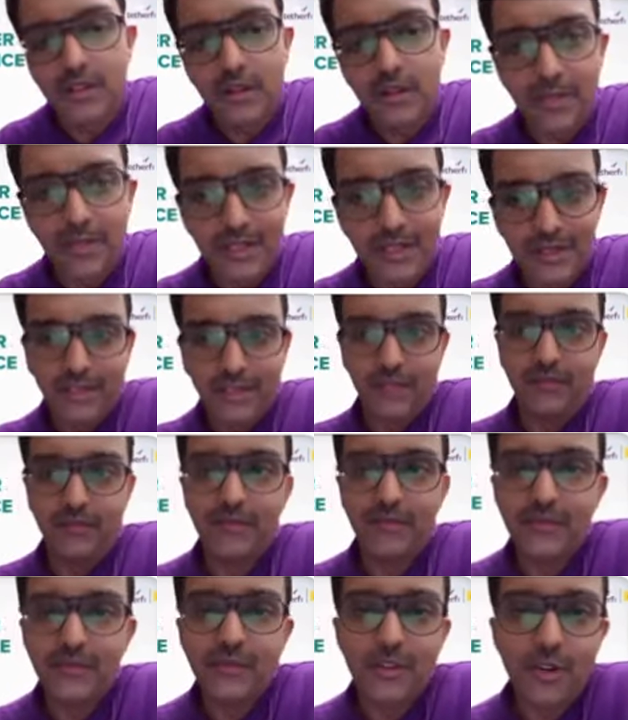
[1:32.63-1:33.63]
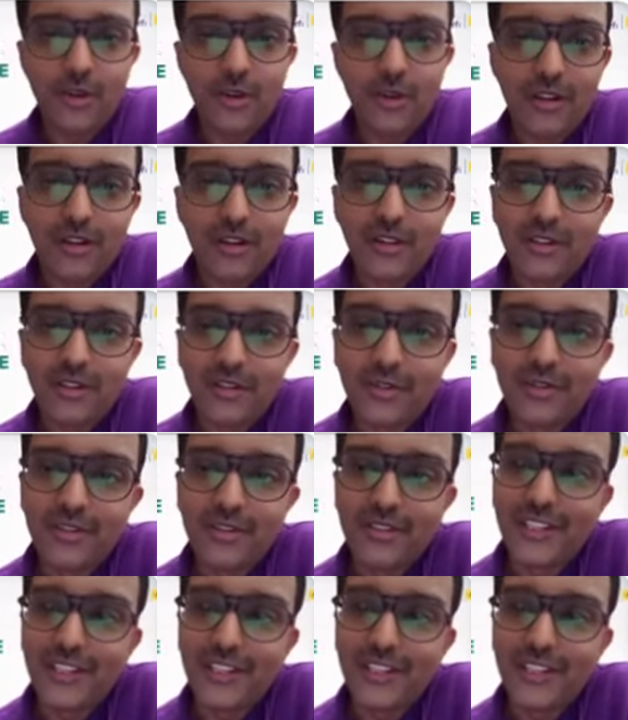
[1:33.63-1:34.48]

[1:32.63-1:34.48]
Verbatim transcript: amazing, uh, uh, no,